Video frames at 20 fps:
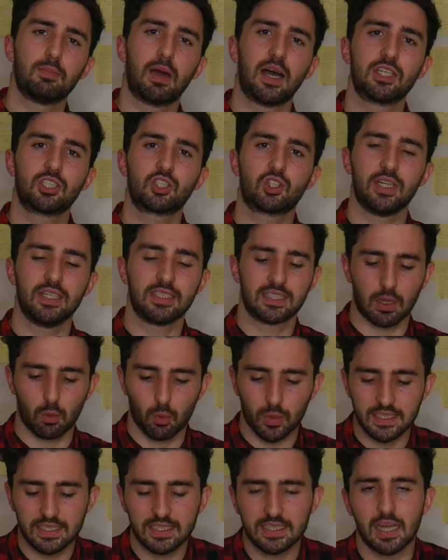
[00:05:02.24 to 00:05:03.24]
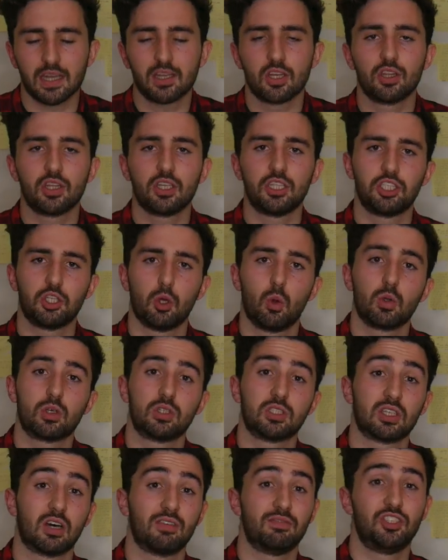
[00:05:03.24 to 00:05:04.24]
mantra is that we stand on the
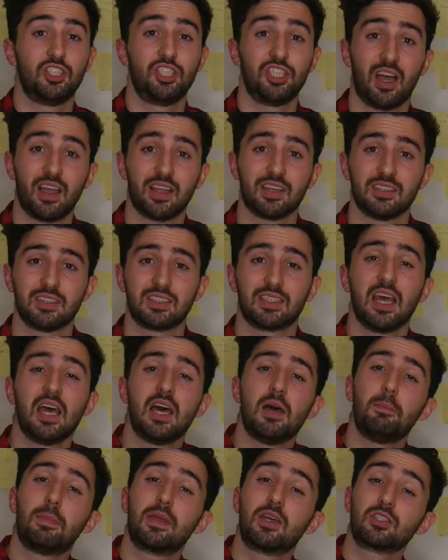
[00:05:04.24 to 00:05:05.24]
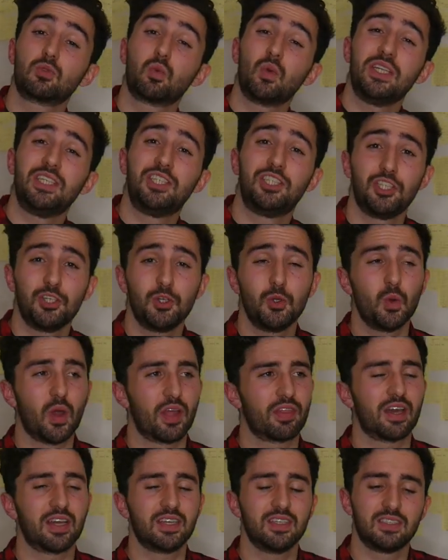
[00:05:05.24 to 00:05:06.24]
shoulders of giants because we do,
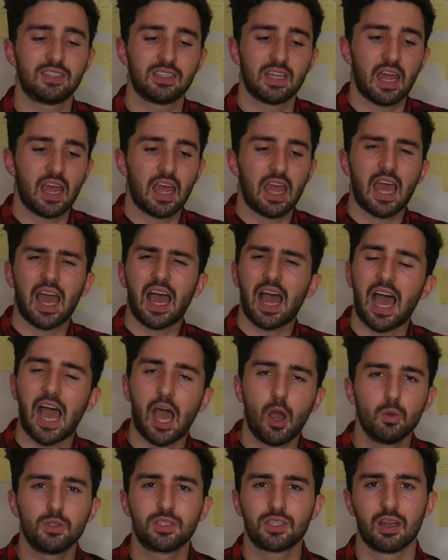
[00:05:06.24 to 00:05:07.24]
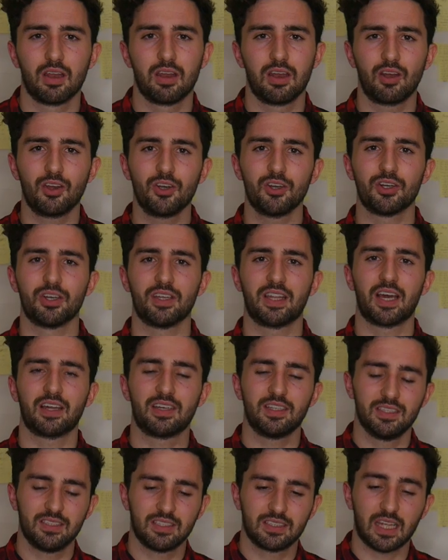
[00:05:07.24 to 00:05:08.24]
and that is how to learn. That
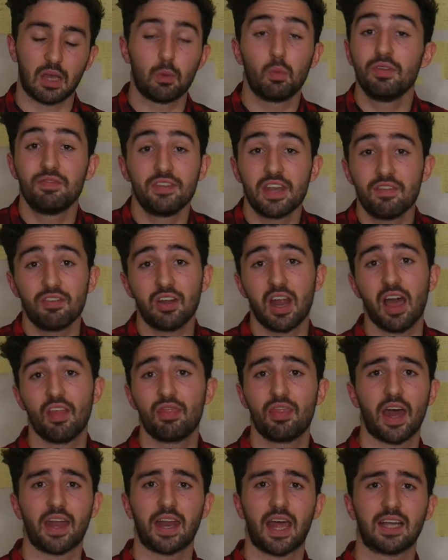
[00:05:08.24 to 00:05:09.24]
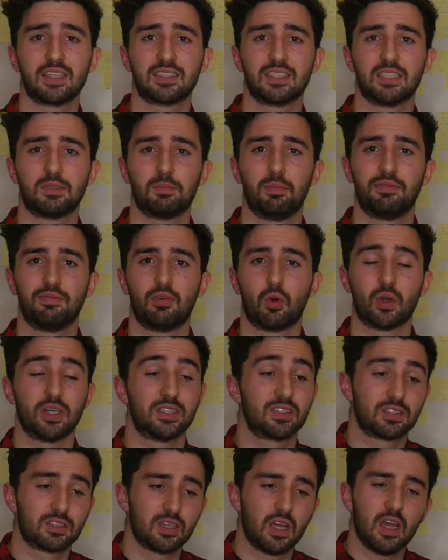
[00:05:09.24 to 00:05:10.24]
is, and we've never had that access before.
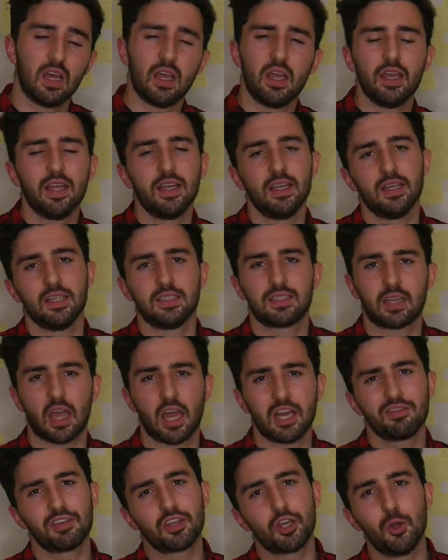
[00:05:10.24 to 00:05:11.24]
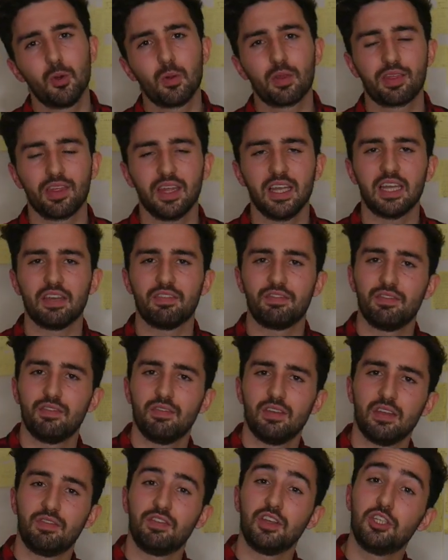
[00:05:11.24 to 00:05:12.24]
It's it's kind of a cool thing if
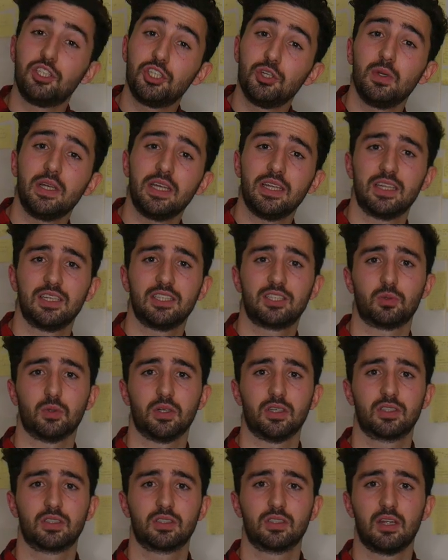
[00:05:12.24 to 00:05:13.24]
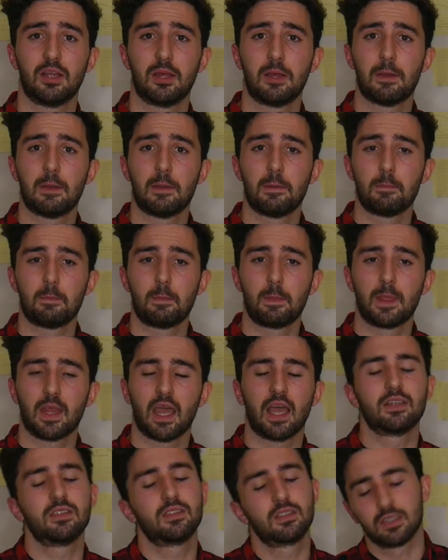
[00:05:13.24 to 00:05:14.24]
if you do lean into it.
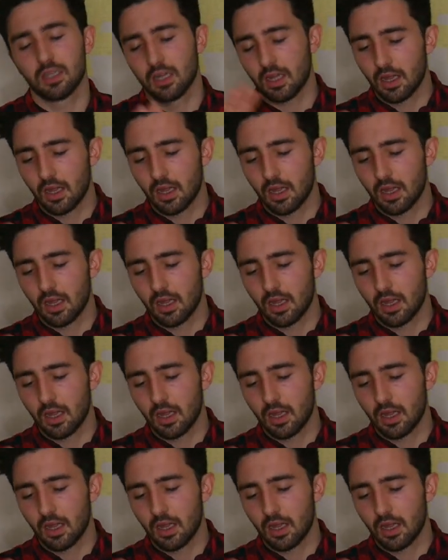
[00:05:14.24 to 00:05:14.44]
And